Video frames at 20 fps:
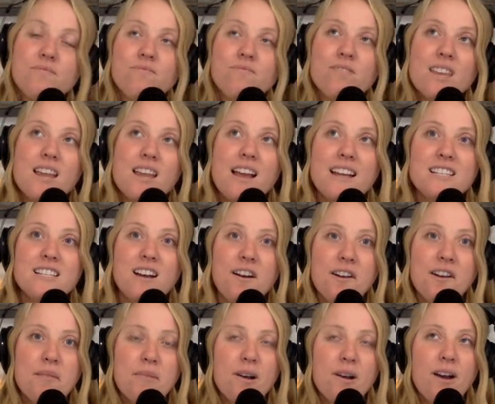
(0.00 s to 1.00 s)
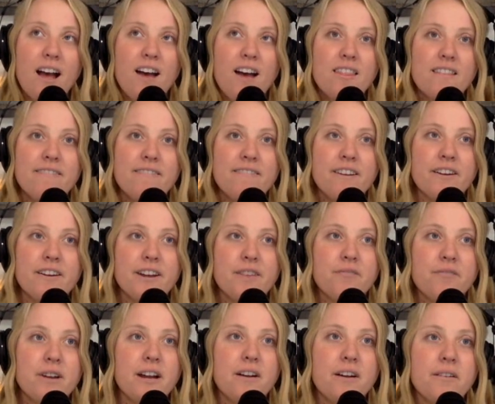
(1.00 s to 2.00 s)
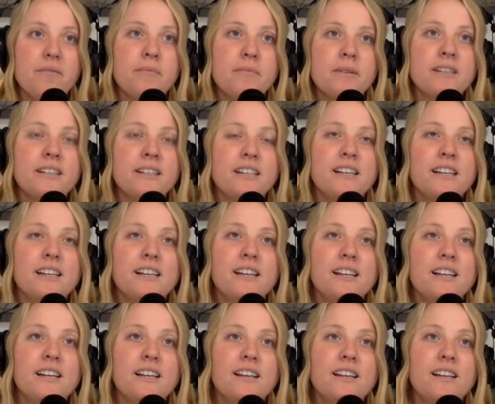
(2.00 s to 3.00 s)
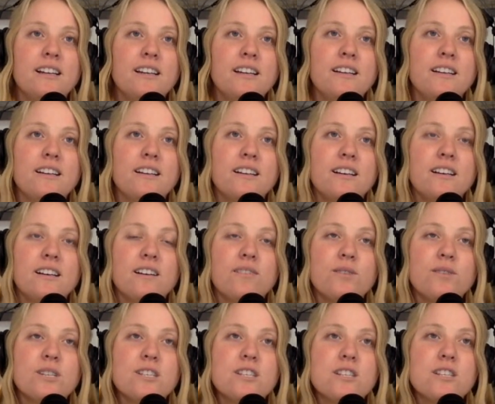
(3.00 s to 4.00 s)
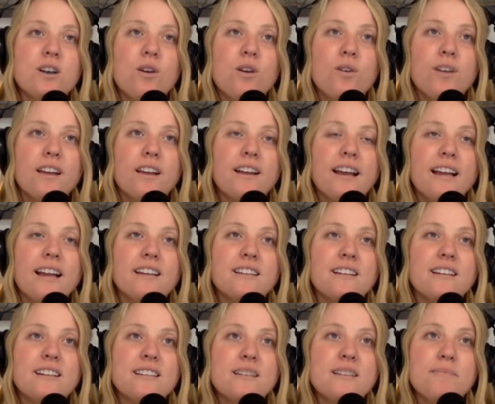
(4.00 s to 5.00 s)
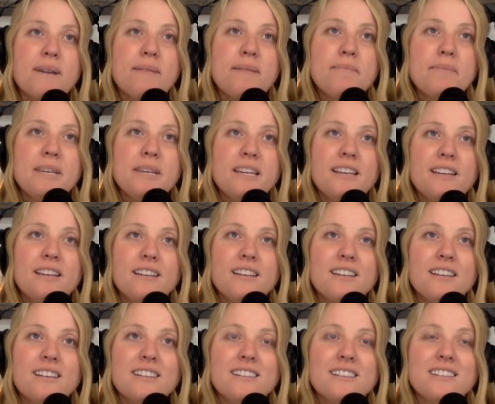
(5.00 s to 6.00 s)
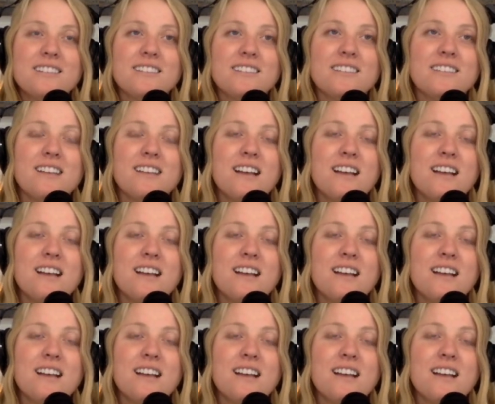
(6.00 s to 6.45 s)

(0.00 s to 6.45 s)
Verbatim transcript: I talk about how the fairy realm was so connected into my being as a